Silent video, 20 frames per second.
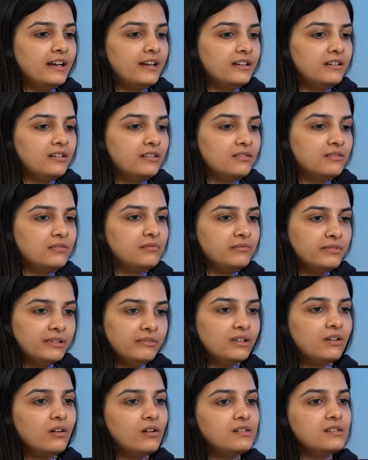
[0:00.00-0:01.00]
And uh,
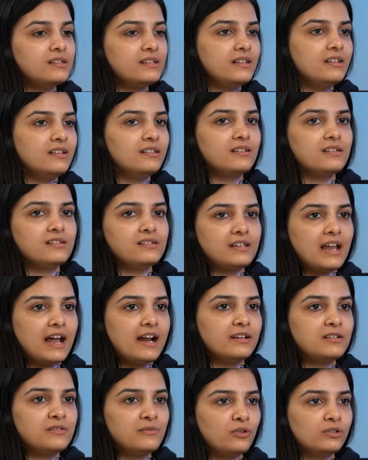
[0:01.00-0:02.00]
we were all seeing the
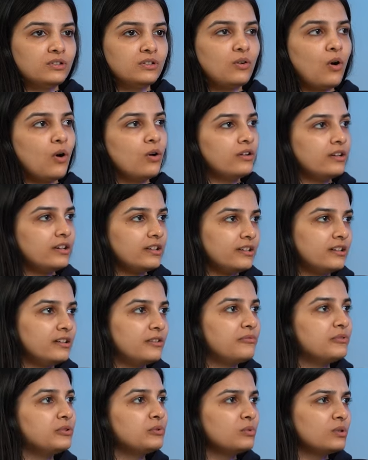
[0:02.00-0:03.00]
stats for the
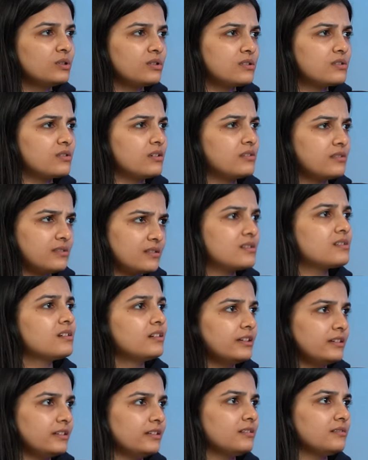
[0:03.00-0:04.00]
concurrent viewers on
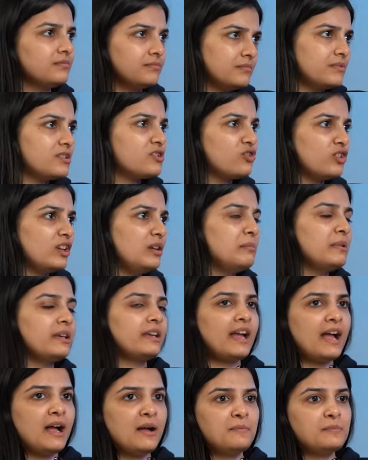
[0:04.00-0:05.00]
certain
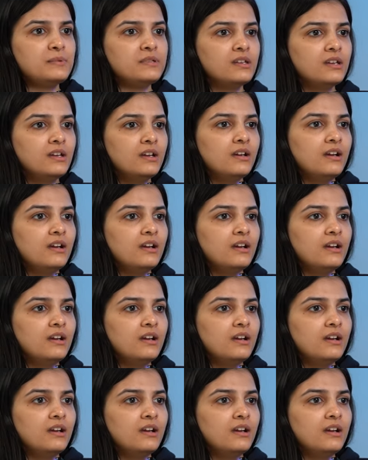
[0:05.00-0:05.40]
streaming apps.